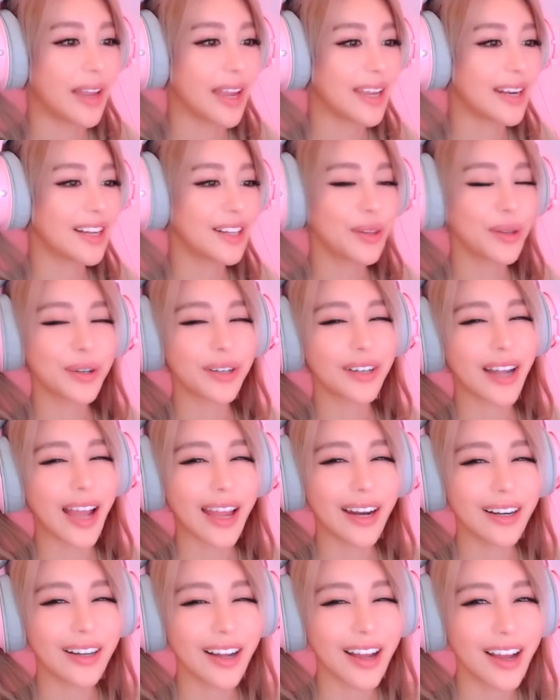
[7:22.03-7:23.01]
Made it look,
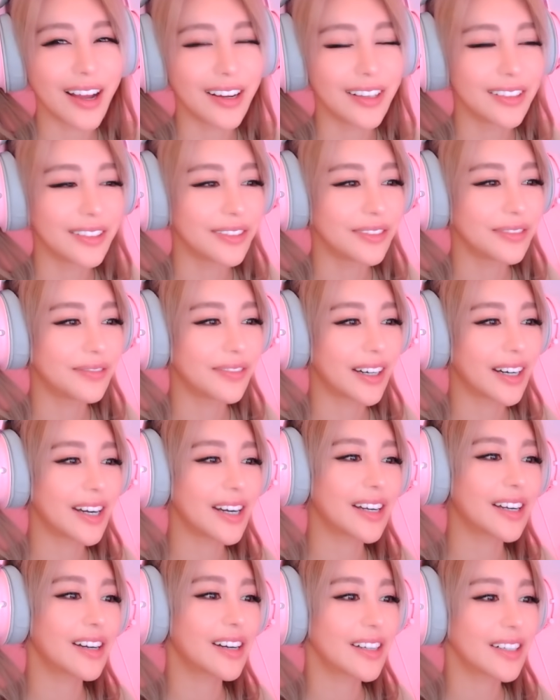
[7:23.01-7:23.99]
I don't know,
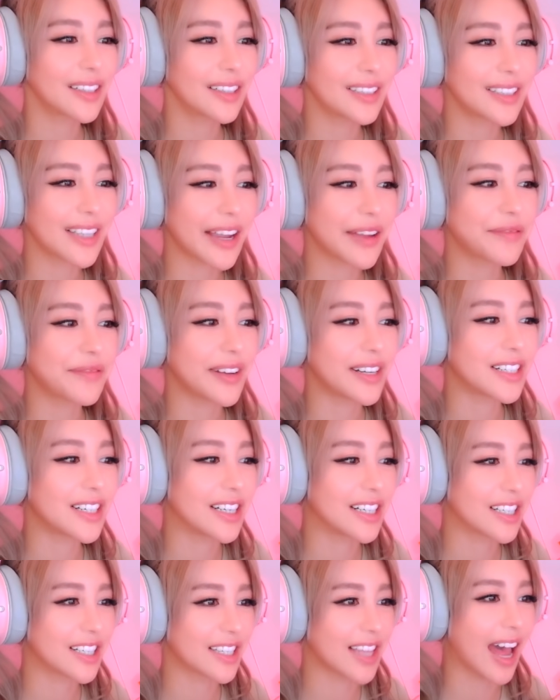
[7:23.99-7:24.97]
very good. It's like a
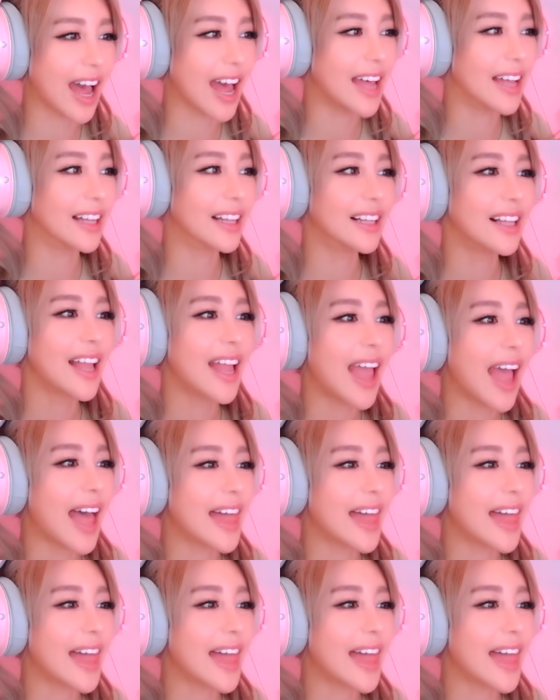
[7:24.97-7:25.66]
vintage style.